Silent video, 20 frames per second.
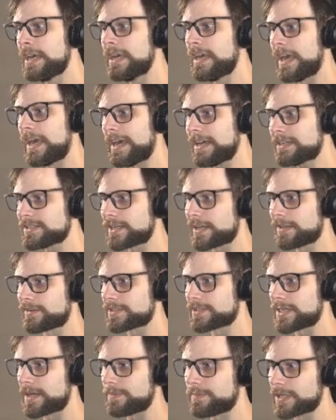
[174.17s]
Exile the
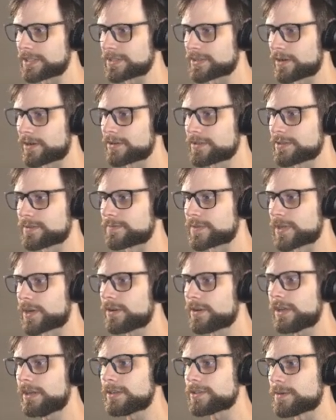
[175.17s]
top X cards of
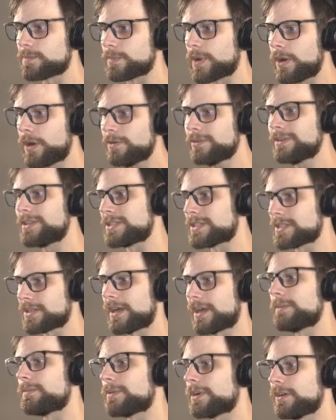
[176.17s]
target opponent's
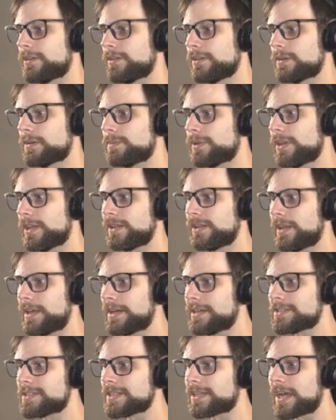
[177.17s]
library. You can play
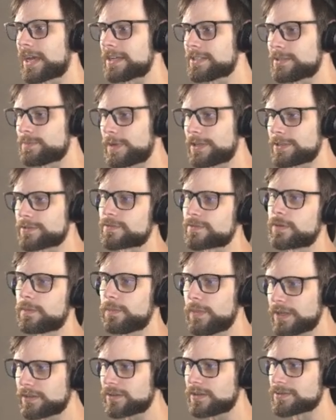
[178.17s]
lands and cast spells from
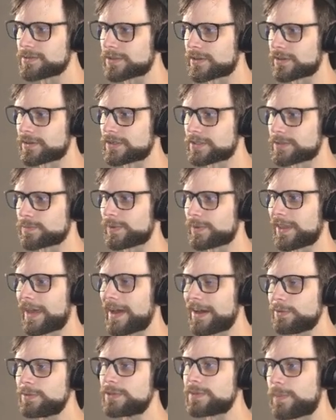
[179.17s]
among those cards
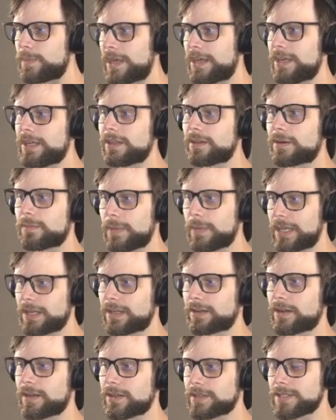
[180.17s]
without paying their
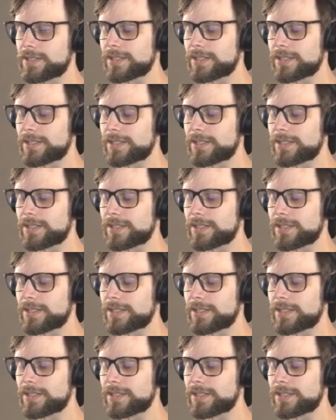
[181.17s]
mana cost.